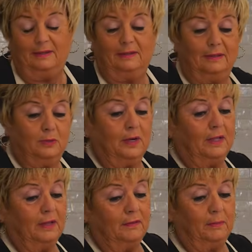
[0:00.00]
That's what I
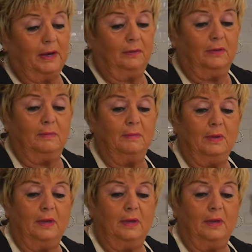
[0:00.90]
love about them.